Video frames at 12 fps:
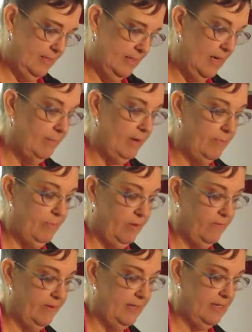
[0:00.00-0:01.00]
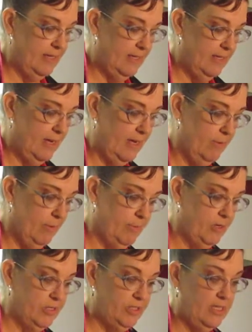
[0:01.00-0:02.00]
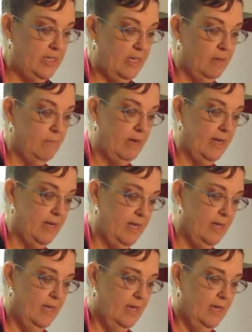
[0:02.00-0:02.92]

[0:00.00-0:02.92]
I'm not perfect. I am a person in my